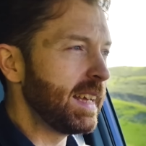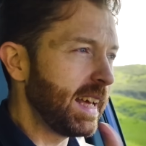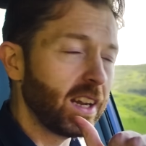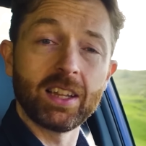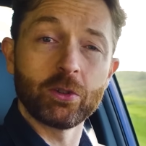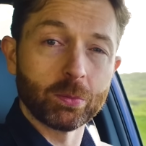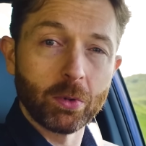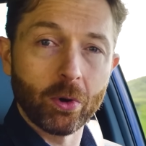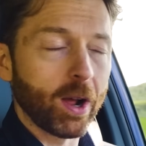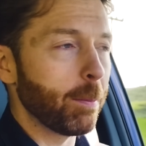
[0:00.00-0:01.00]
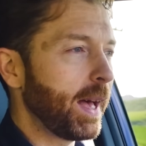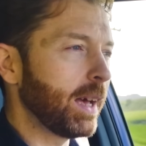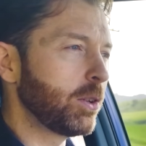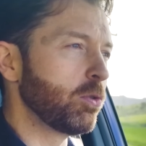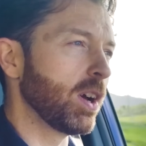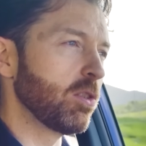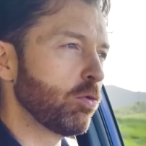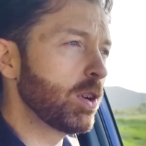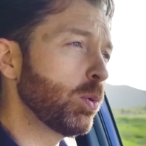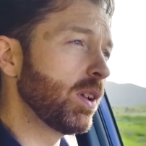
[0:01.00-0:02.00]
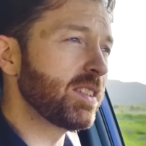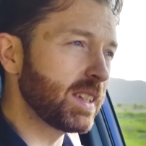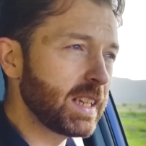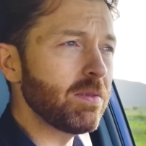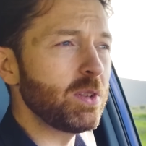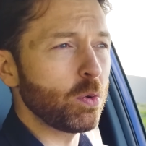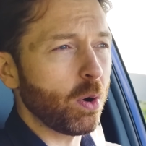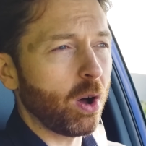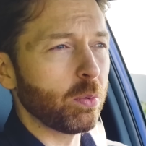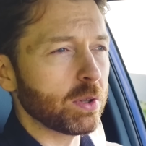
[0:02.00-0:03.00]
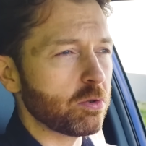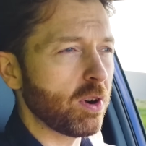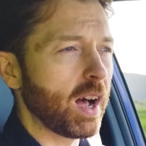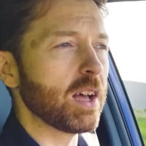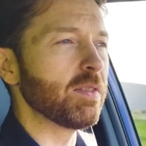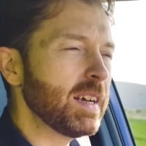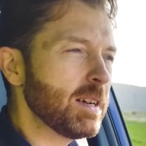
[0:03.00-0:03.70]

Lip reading: and an electric motor out back to drive the rear wheels to give you all-wheel drive.